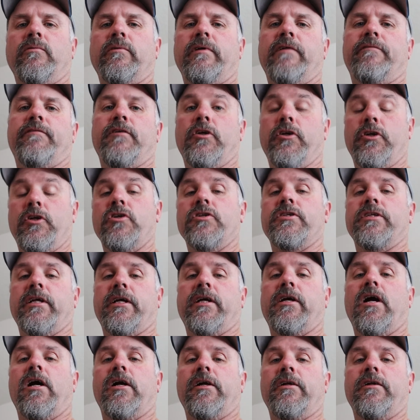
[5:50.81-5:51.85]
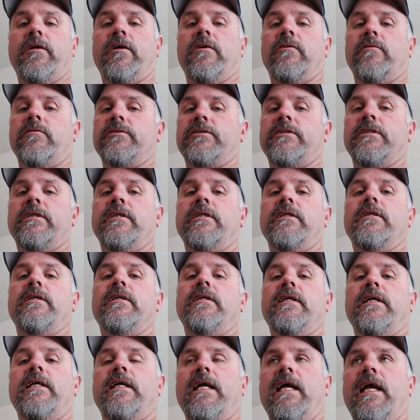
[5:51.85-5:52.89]
if you're using a garden hose
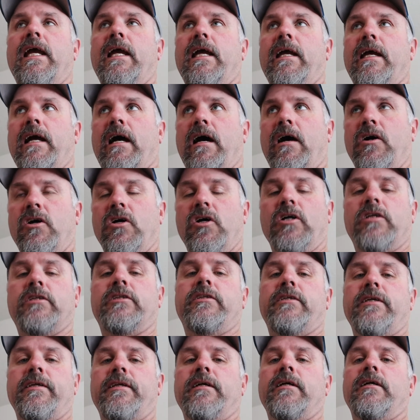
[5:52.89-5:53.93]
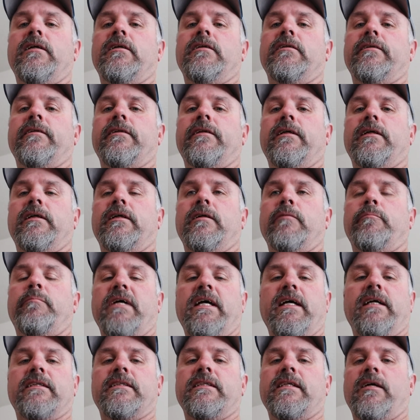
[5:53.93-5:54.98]
hooked to the
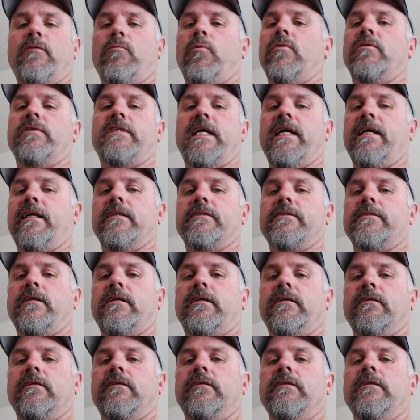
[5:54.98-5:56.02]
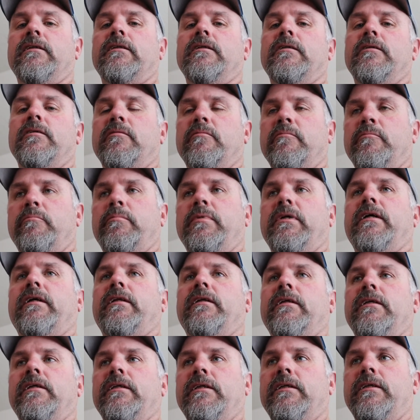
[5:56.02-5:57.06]
PEX, it won't take as long.
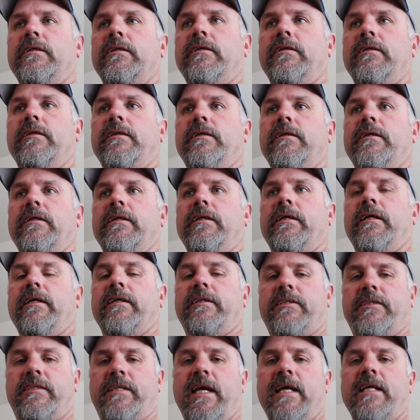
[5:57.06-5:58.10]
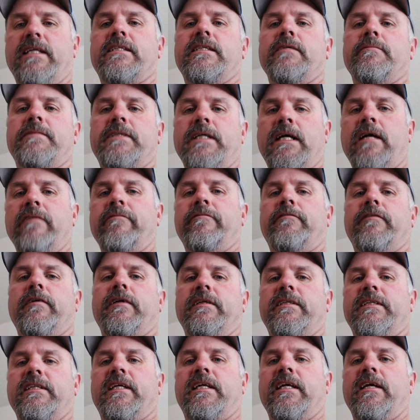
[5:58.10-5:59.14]
But it takes some time for
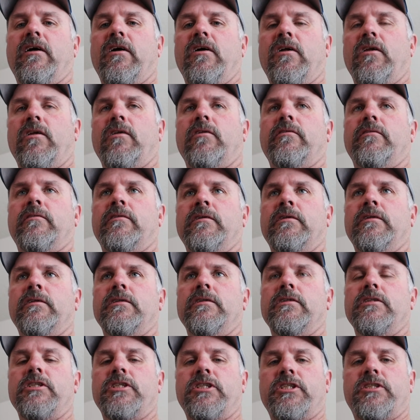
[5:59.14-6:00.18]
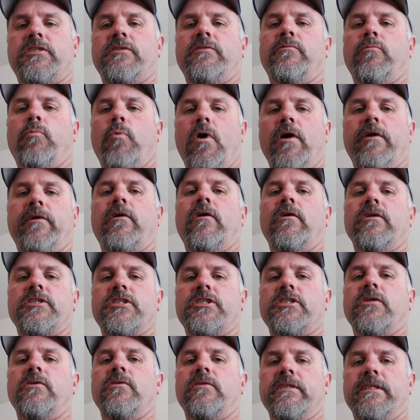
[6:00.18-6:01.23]
it to get water all
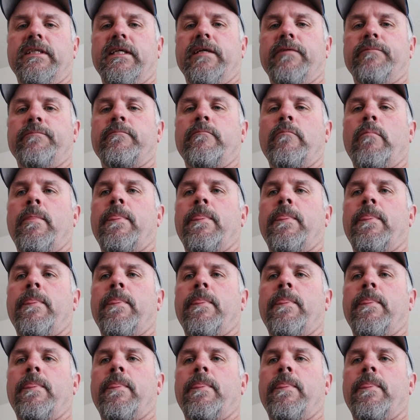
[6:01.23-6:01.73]
soaked in.